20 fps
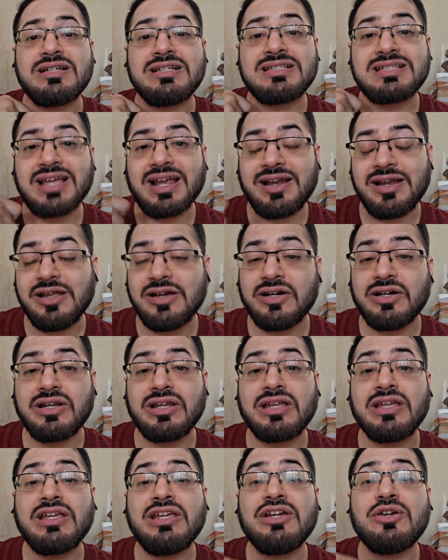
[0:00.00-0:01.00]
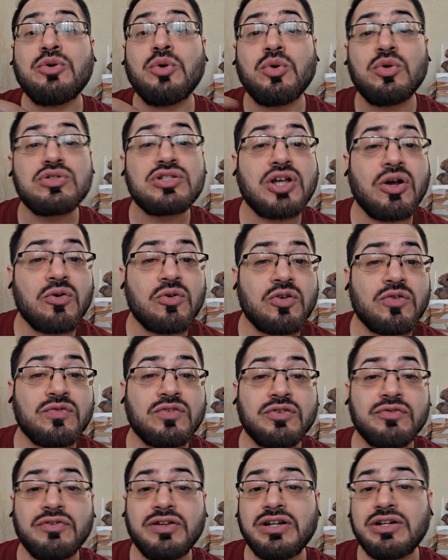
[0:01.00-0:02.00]
is endearing he goes out of
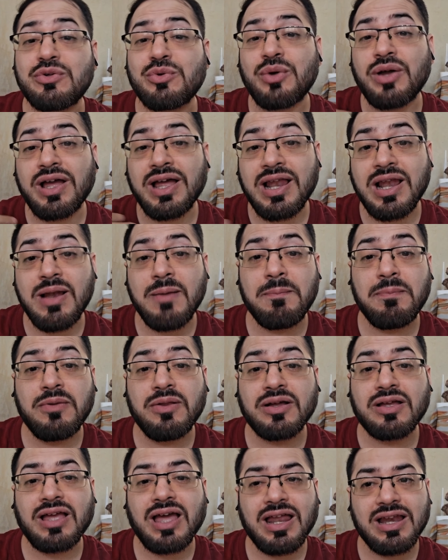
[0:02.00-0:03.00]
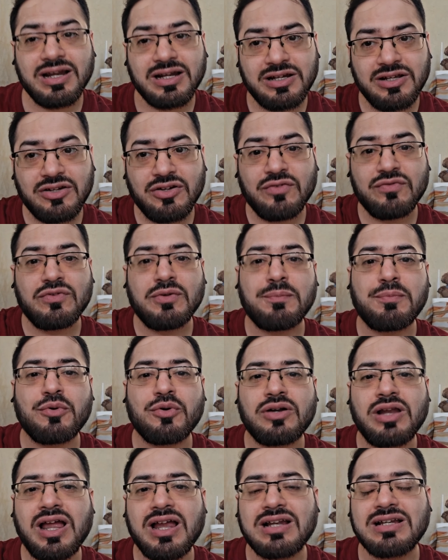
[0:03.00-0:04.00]
the way to help the character of the
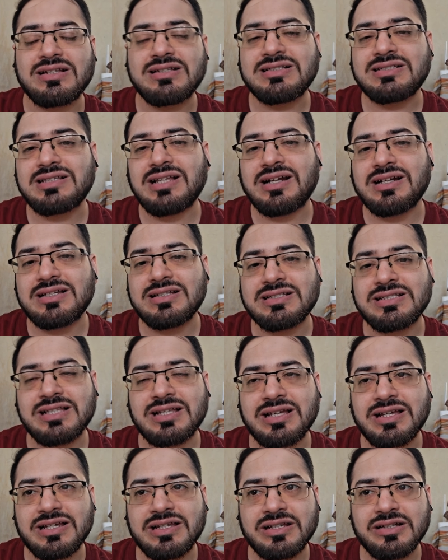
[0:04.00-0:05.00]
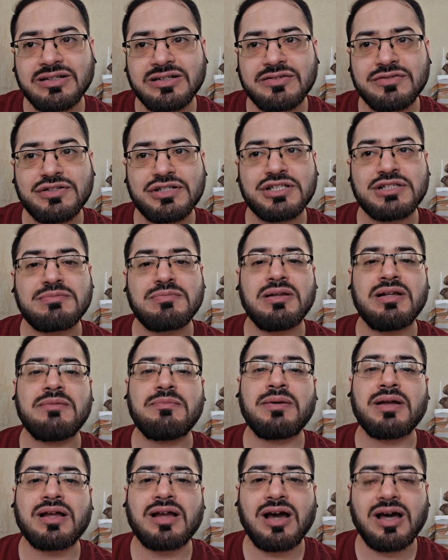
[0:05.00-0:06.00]
protagonist that is there here which is played
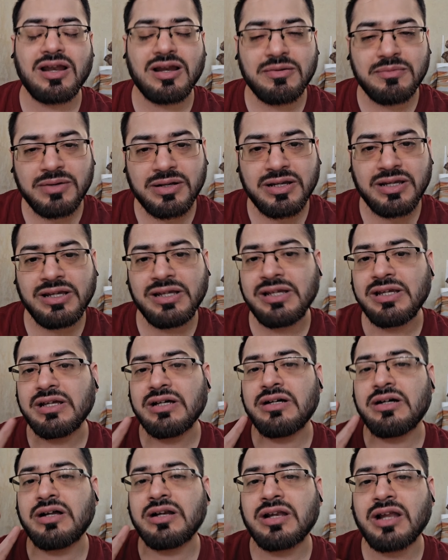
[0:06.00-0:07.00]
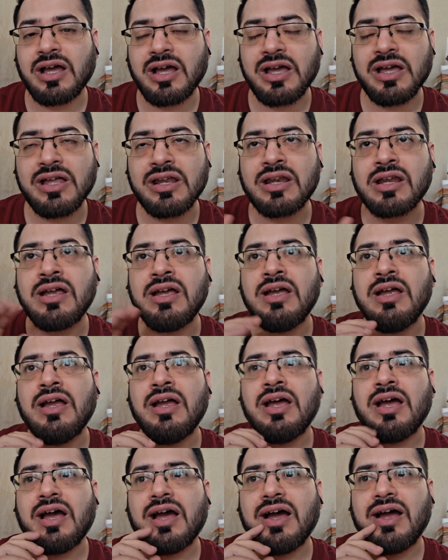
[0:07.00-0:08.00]
by karamana uh, nair
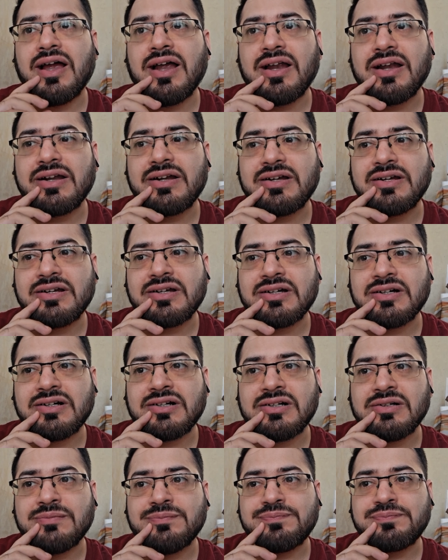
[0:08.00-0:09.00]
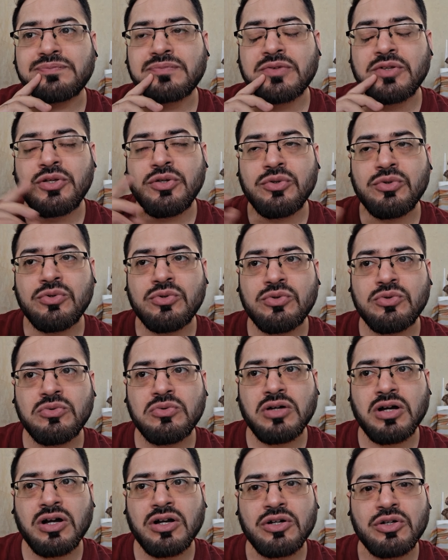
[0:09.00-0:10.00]
and um,
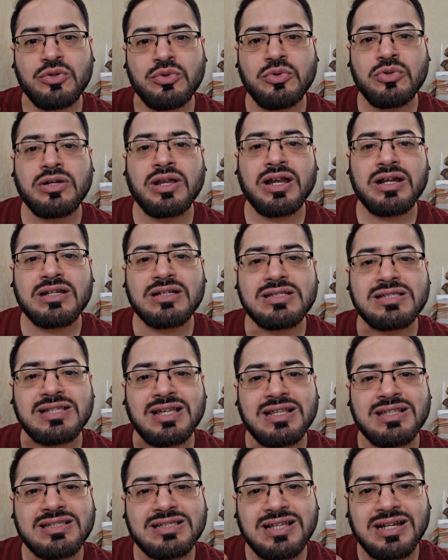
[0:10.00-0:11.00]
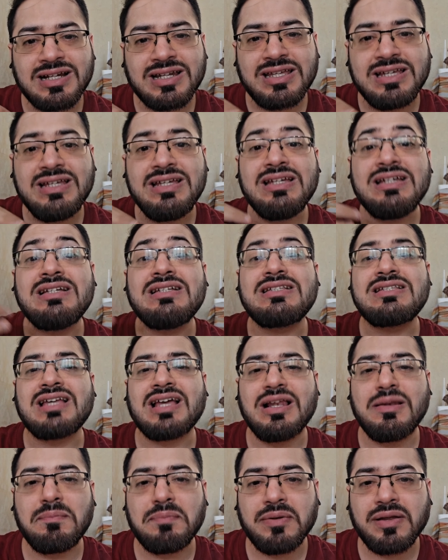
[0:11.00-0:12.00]
you uh, do get a sense that he is
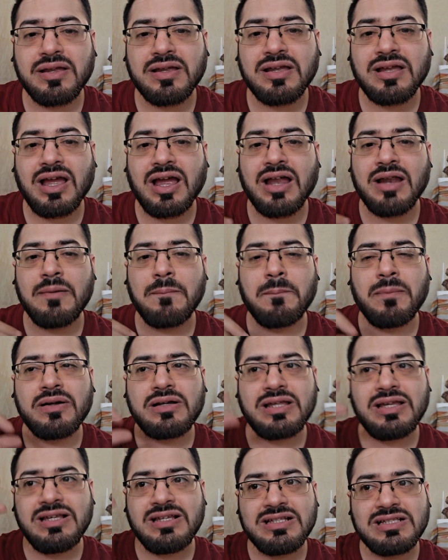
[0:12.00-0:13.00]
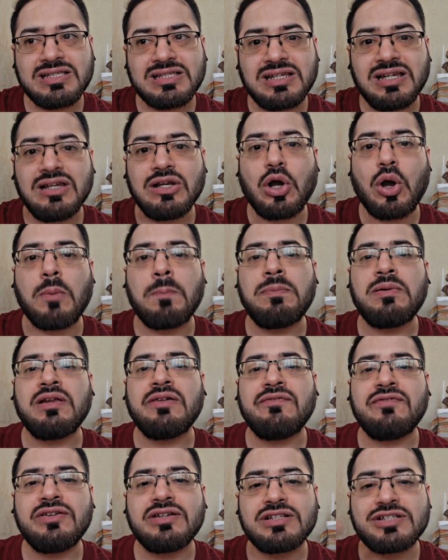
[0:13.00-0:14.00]
helping and but he is still
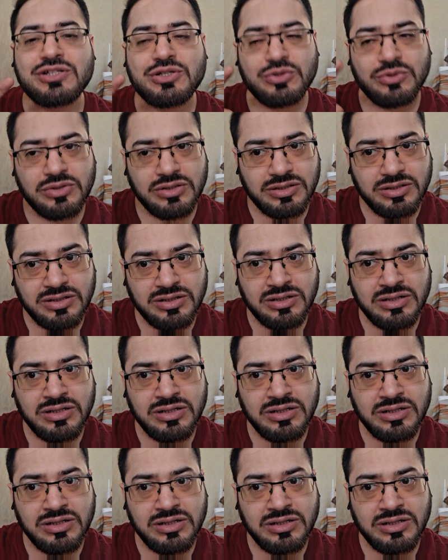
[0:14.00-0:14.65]
oblivious to the